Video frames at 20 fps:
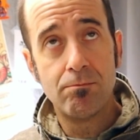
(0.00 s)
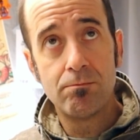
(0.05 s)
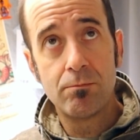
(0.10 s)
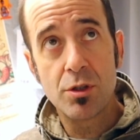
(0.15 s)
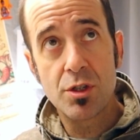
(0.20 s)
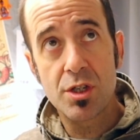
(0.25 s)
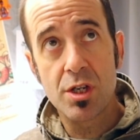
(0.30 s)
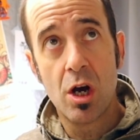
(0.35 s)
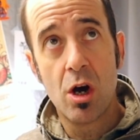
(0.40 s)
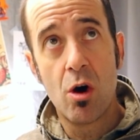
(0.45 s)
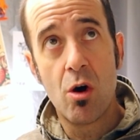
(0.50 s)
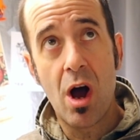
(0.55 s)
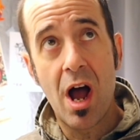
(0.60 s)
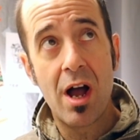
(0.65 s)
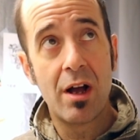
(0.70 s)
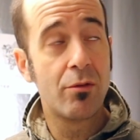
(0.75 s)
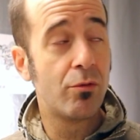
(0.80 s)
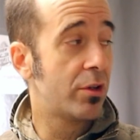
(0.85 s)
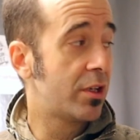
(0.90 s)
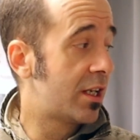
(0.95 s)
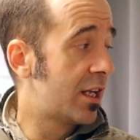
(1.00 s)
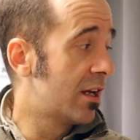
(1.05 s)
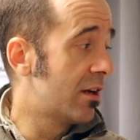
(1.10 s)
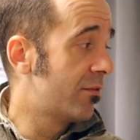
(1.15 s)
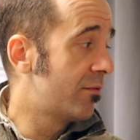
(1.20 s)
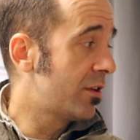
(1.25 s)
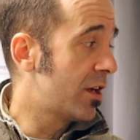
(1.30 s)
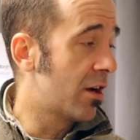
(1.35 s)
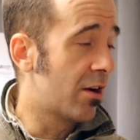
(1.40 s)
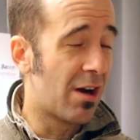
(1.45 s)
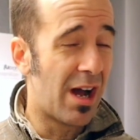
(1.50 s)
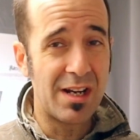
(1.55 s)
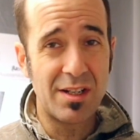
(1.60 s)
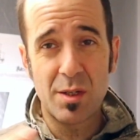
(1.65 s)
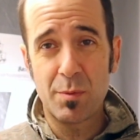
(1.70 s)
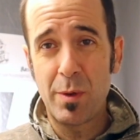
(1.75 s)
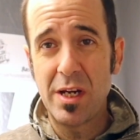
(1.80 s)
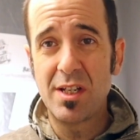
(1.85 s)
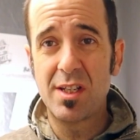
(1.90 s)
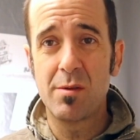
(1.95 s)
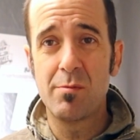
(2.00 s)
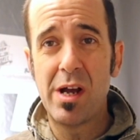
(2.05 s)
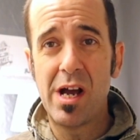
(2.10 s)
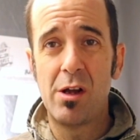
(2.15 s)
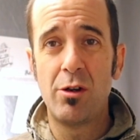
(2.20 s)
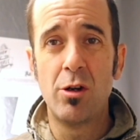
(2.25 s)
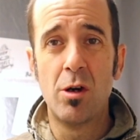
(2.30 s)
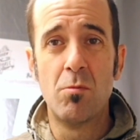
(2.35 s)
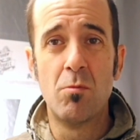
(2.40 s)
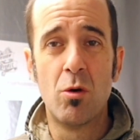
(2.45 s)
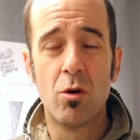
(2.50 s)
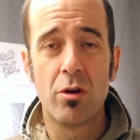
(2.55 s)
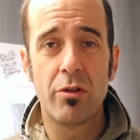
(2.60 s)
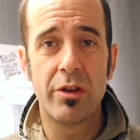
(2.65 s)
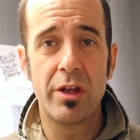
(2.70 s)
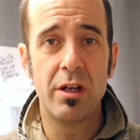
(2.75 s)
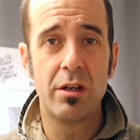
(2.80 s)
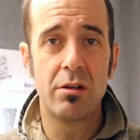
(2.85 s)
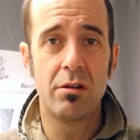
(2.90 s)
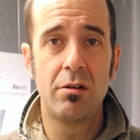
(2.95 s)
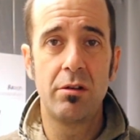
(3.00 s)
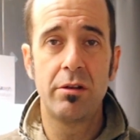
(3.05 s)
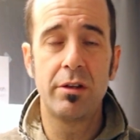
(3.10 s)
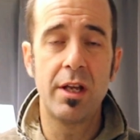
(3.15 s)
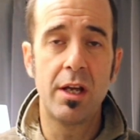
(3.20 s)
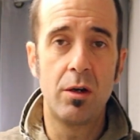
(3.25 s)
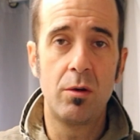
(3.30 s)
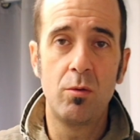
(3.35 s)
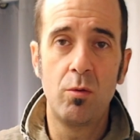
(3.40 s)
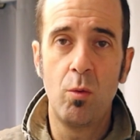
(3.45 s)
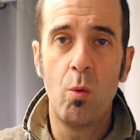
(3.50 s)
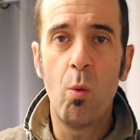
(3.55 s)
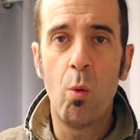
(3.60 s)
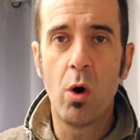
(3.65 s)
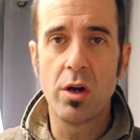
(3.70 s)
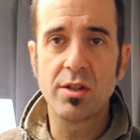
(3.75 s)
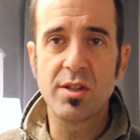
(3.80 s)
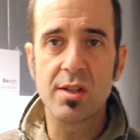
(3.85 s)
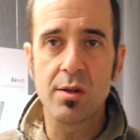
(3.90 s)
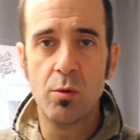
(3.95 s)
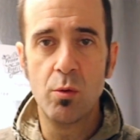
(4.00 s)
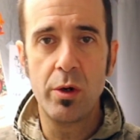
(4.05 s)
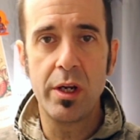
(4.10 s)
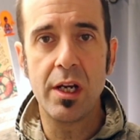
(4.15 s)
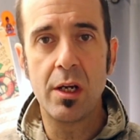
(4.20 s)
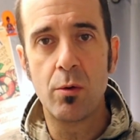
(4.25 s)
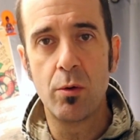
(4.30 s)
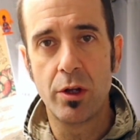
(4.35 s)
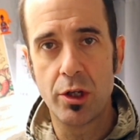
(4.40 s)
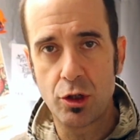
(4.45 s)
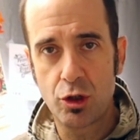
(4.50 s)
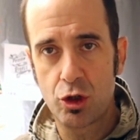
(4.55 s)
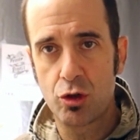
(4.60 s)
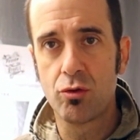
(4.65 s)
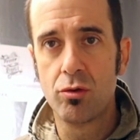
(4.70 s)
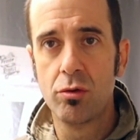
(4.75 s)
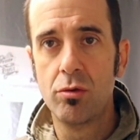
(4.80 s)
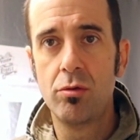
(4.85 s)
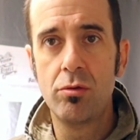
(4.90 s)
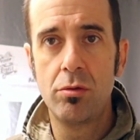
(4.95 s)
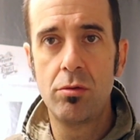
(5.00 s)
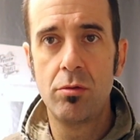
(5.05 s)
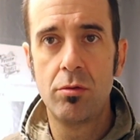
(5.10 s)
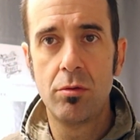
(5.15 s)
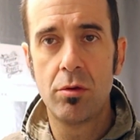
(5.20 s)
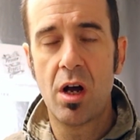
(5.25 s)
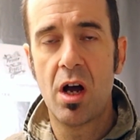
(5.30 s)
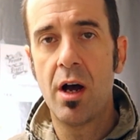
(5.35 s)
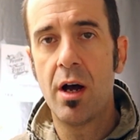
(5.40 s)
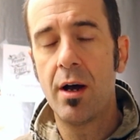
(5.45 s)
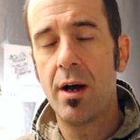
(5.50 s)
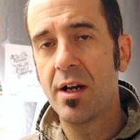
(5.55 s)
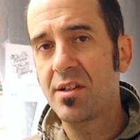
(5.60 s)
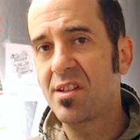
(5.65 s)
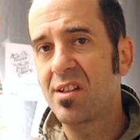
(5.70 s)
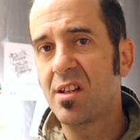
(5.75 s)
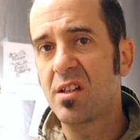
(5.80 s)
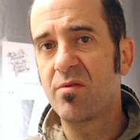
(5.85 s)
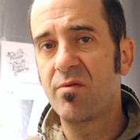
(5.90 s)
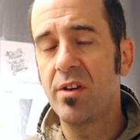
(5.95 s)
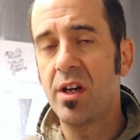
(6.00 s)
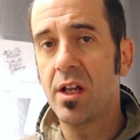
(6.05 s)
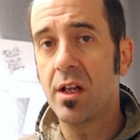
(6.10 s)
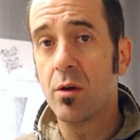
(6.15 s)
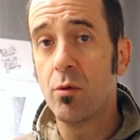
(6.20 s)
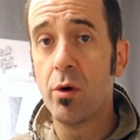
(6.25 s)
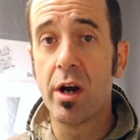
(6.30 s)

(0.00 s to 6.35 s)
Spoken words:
So I would give, you know, I space them out no more than once a week with a true assist feeding.